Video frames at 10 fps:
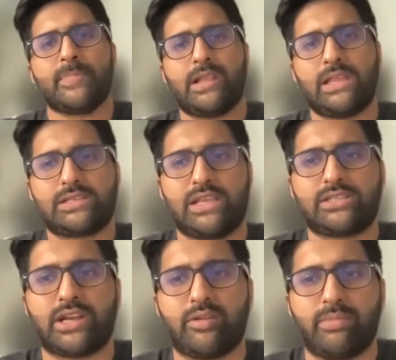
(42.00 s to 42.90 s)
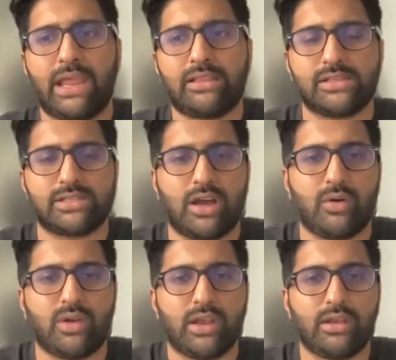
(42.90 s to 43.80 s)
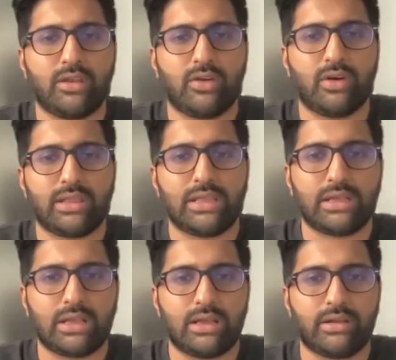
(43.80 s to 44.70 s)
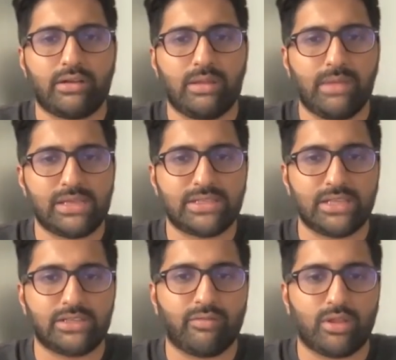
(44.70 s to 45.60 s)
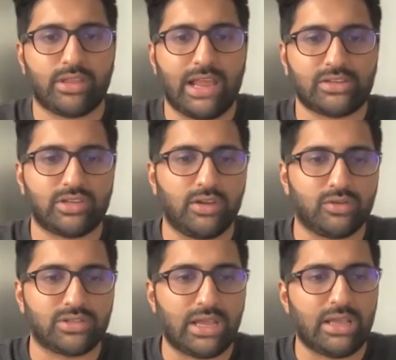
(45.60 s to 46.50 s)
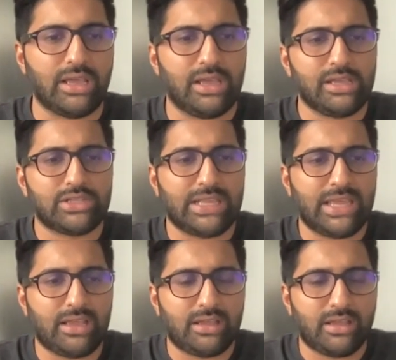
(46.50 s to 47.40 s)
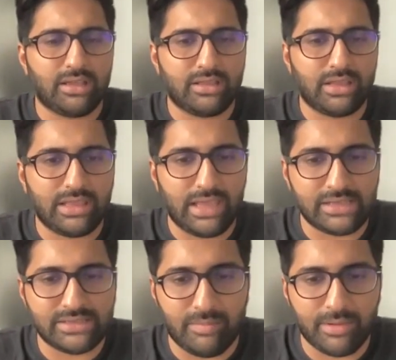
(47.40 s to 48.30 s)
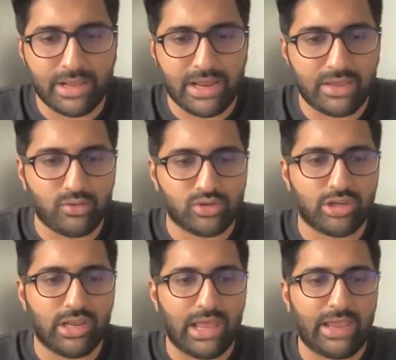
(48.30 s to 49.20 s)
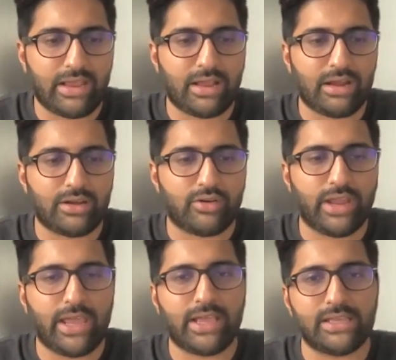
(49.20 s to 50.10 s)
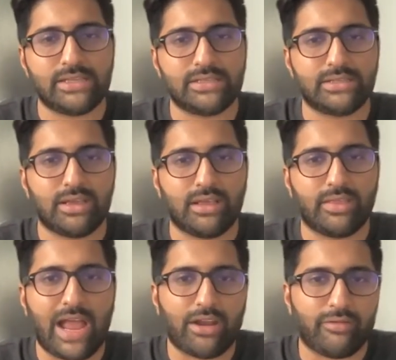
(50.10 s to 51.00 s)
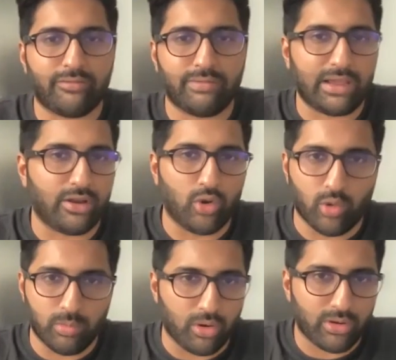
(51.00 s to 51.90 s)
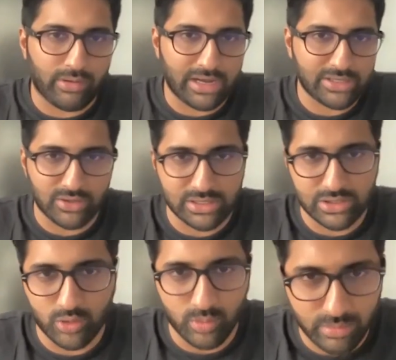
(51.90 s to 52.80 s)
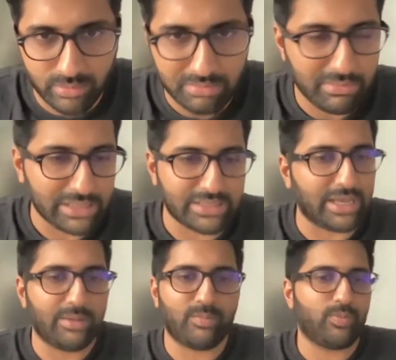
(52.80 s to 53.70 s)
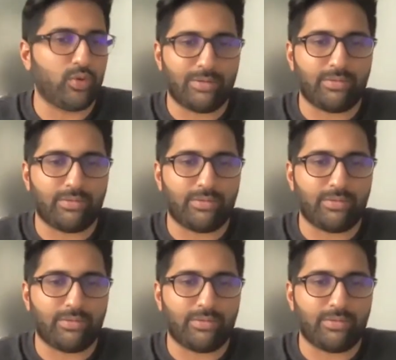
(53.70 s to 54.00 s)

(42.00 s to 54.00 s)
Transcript: let's try to break this down, and I think really make sense of what that actually looks like. So I think the example that I usually like to take is that of like a notebook, right? So let's say you have